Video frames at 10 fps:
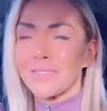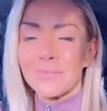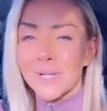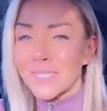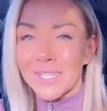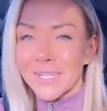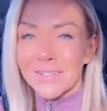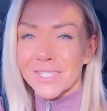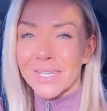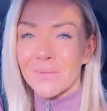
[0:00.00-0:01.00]
too much
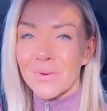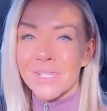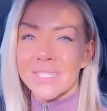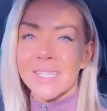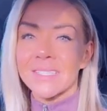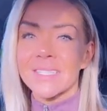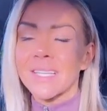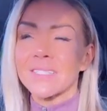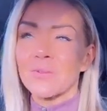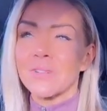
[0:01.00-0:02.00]
energy at once, it just
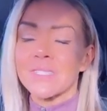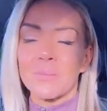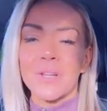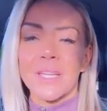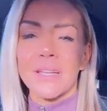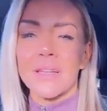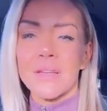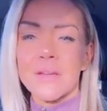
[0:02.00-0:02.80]
has nowhere else to put it.